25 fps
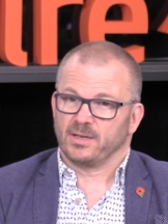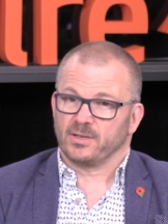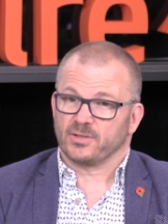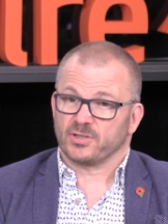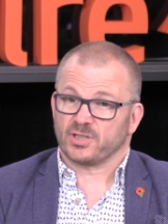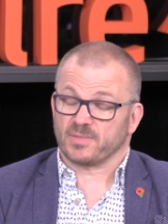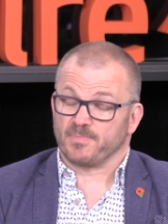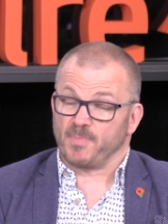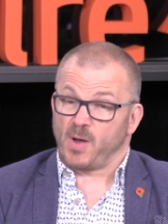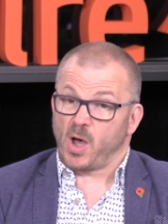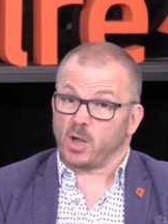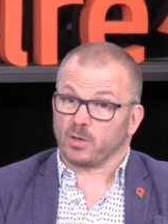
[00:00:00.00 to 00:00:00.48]

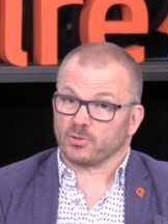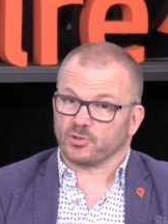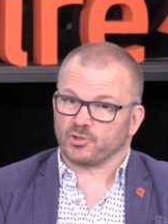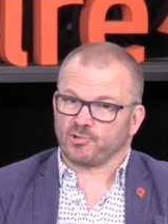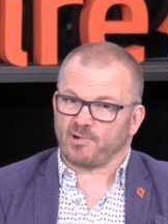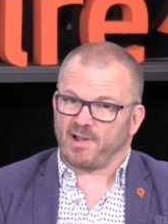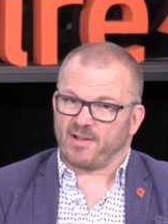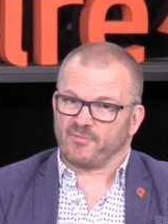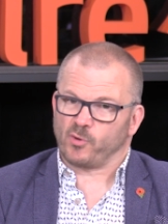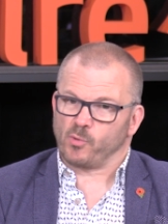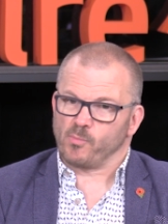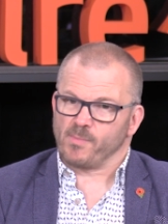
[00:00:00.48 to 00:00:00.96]
smart
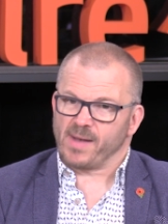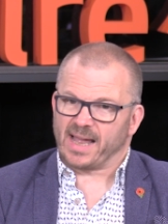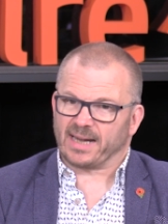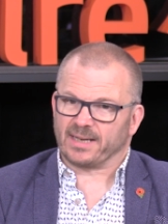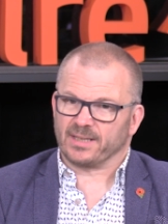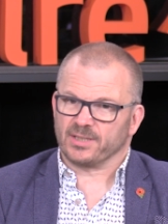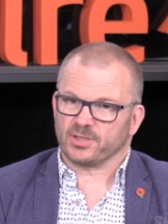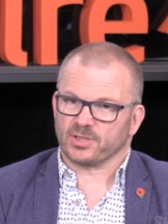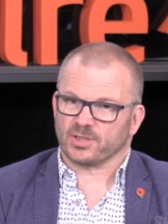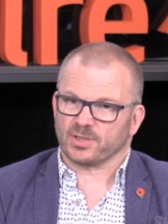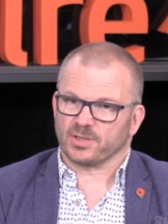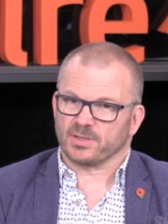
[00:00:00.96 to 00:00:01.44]
travel
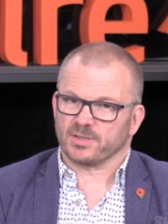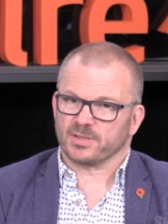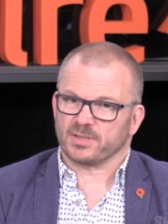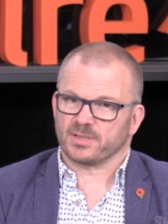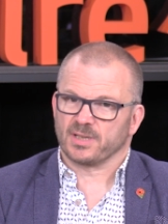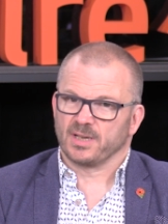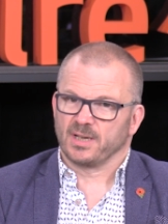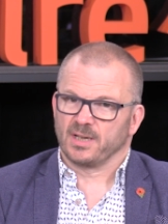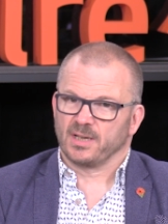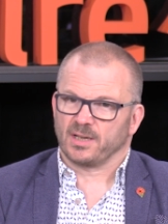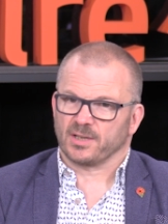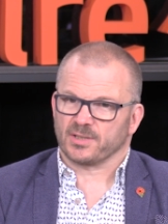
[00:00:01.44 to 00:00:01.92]

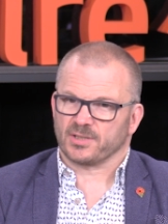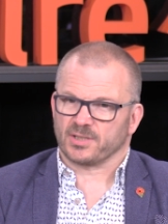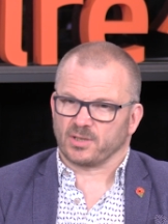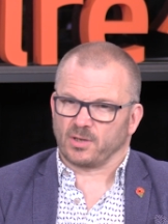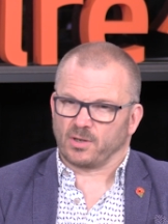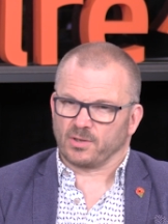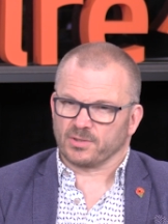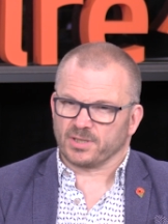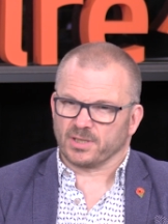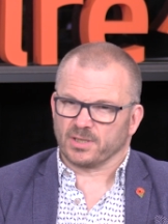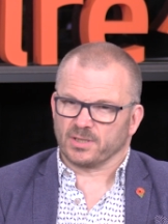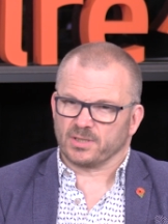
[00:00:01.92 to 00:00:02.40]
managers are
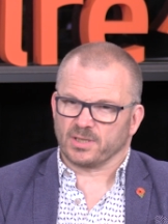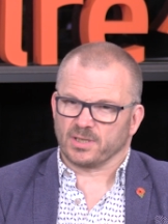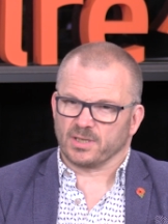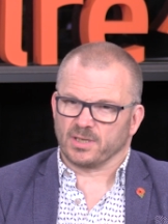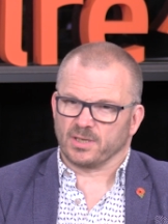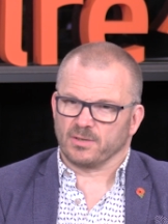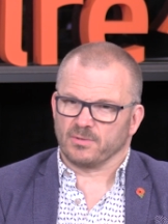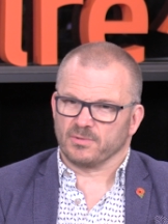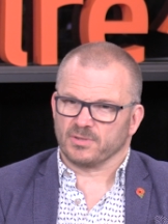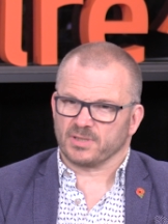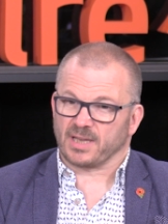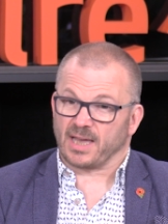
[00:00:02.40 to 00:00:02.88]
starting to
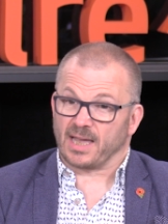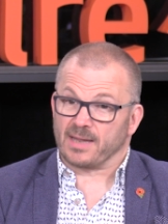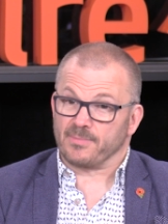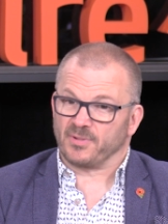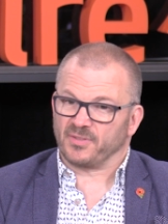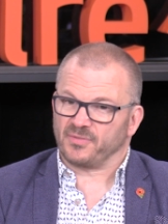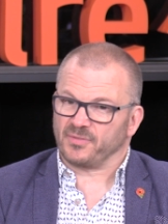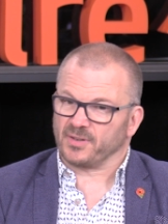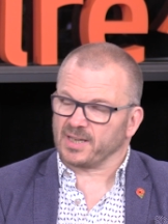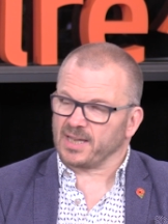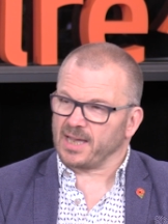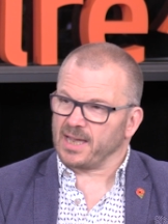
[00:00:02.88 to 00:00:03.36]
use
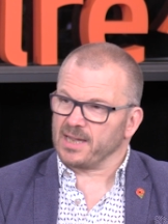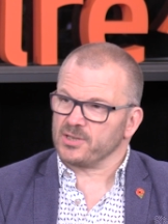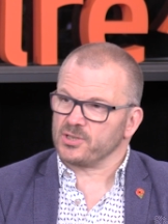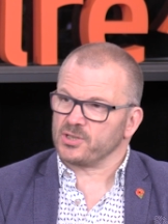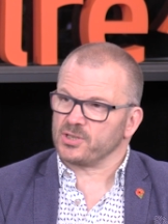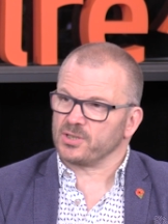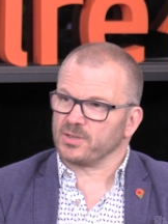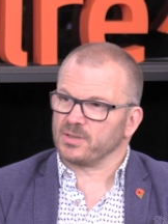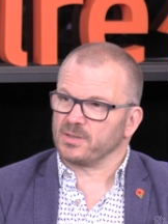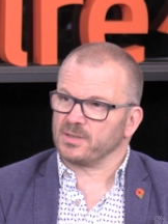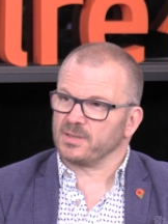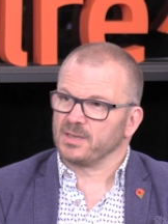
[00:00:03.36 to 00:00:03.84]

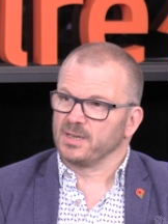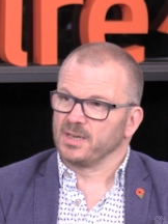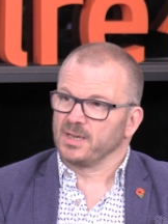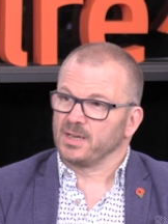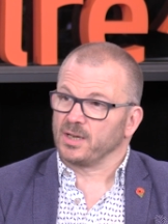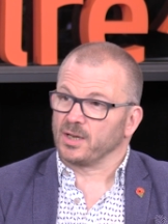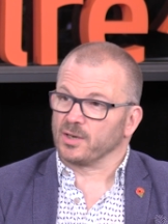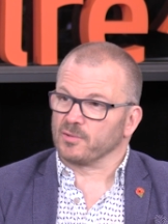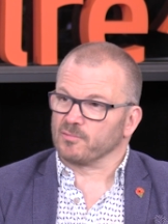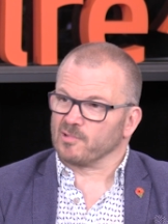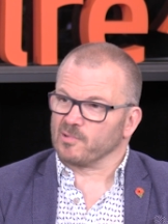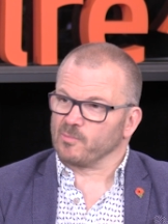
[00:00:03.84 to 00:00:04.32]
gamification
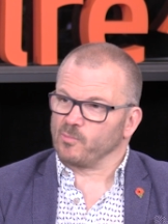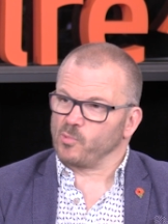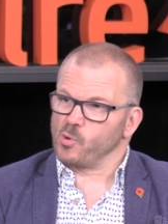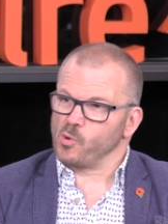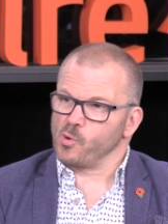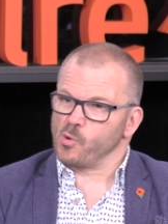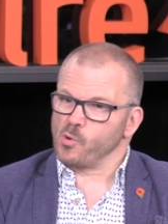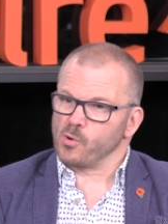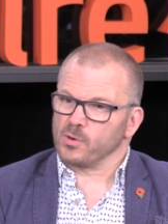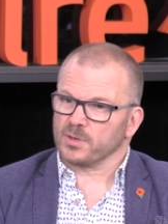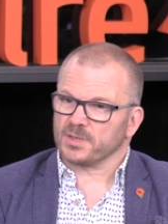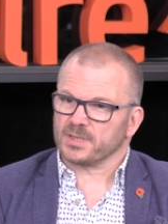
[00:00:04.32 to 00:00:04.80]
and
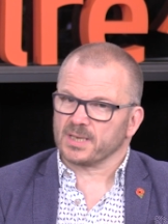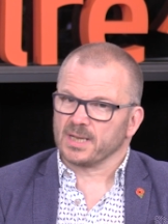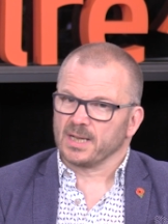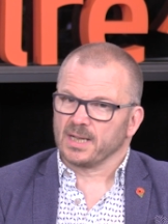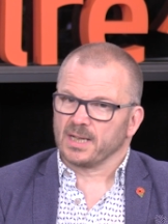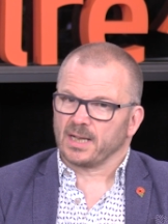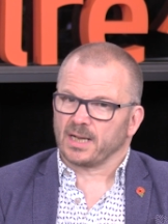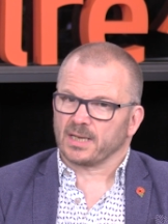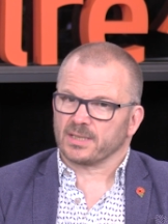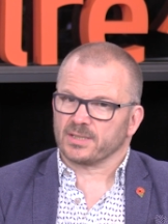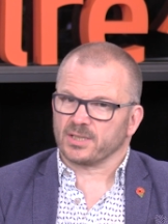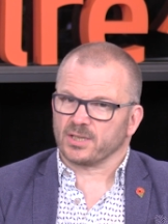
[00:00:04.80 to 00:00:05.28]
reward
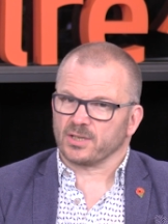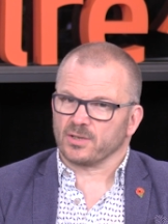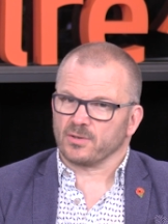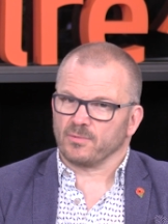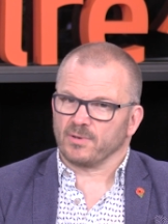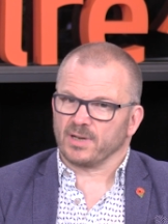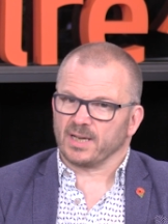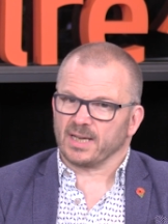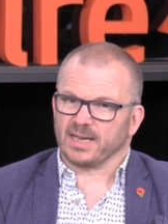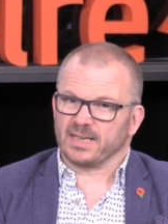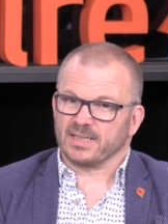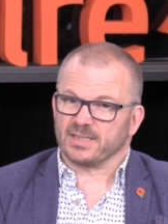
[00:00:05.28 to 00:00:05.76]

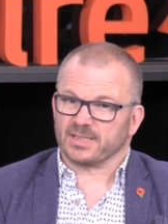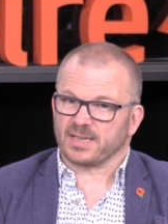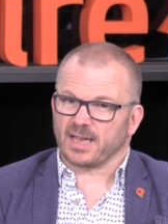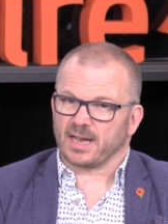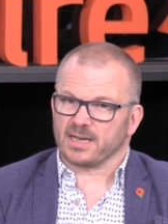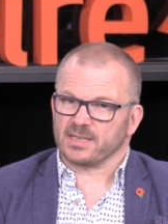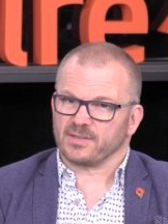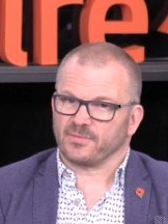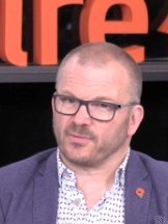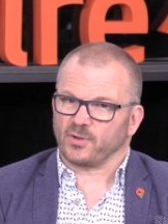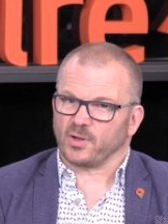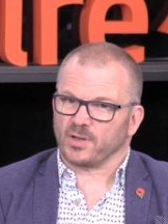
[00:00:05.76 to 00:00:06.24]
to
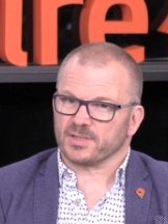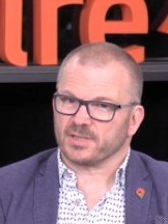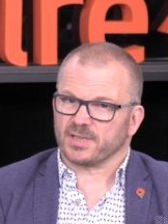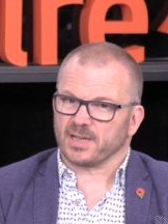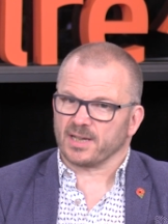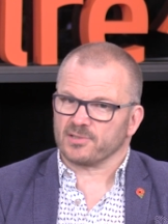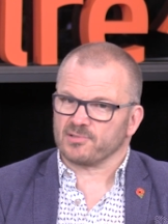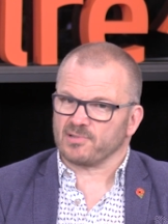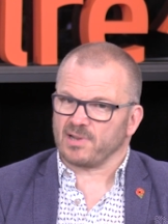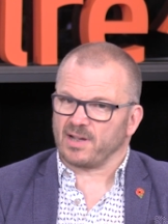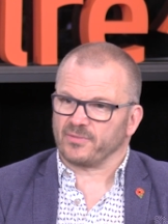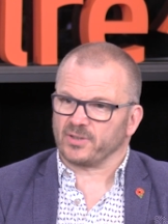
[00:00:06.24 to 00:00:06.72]
incentivize
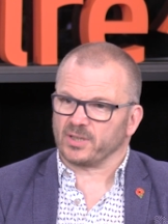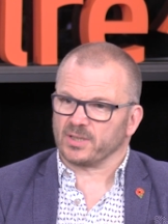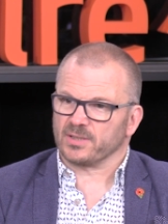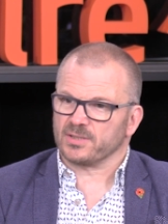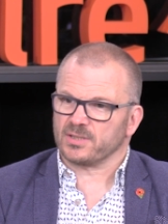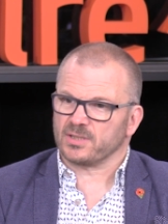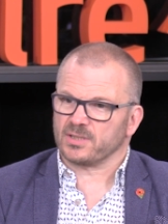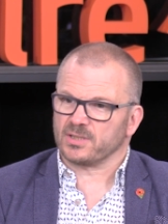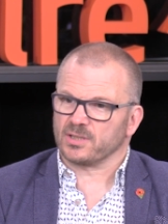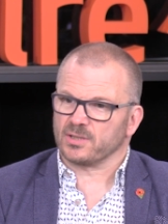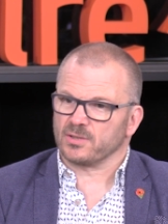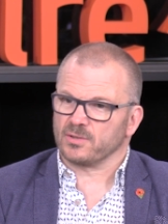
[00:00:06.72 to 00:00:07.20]
their
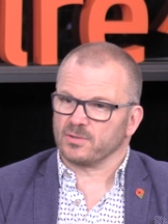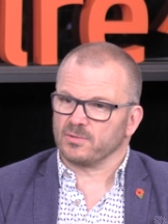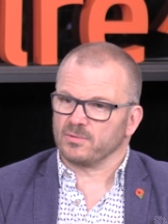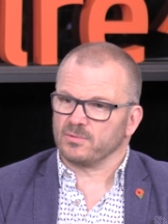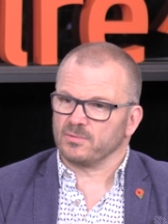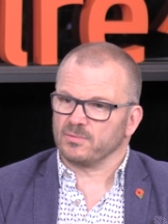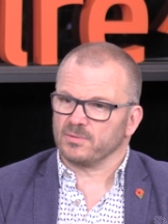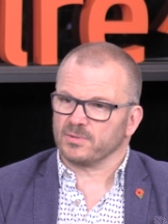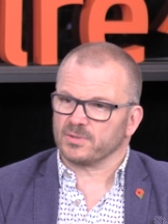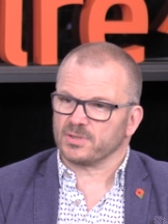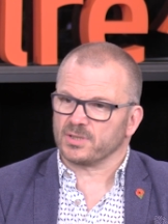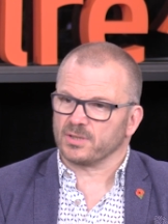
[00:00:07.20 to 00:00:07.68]
travelers
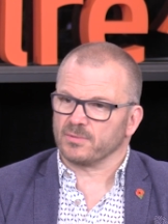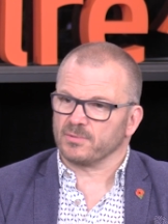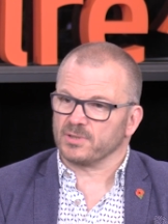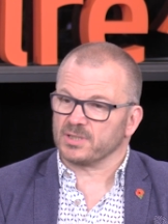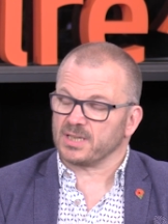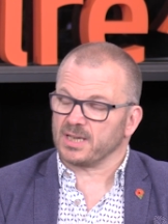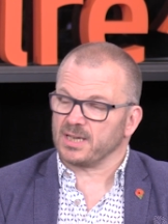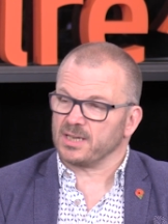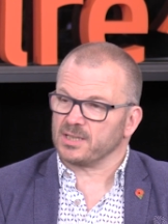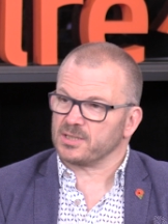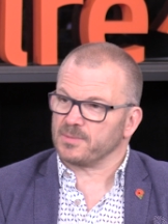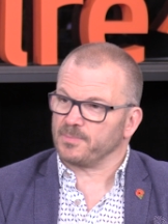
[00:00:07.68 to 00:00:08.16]
to to
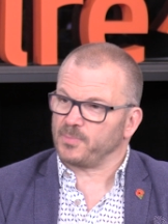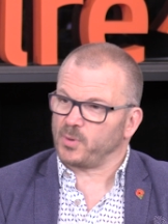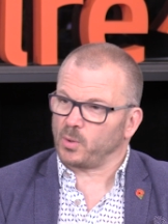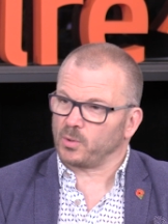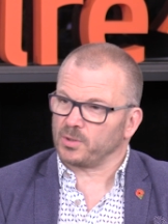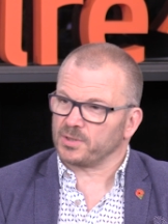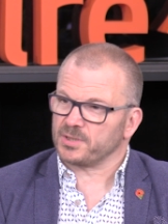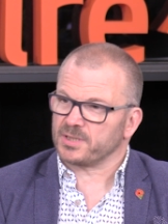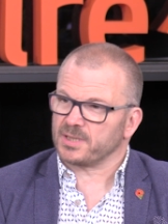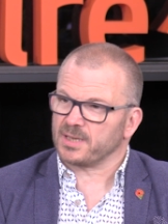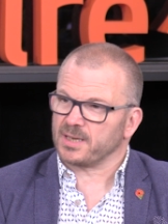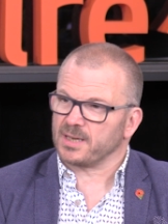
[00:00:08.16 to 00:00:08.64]
adhere to
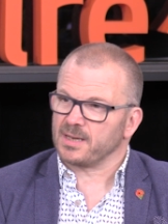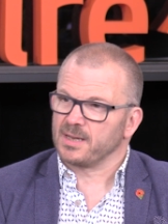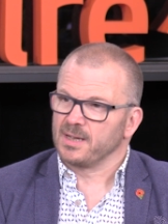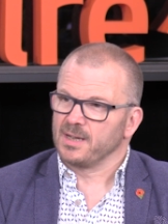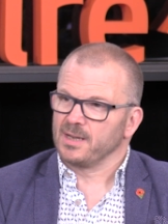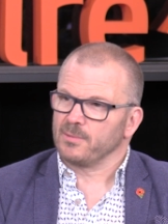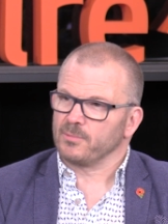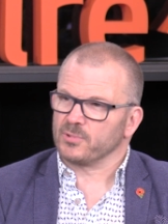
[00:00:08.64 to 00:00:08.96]
policy,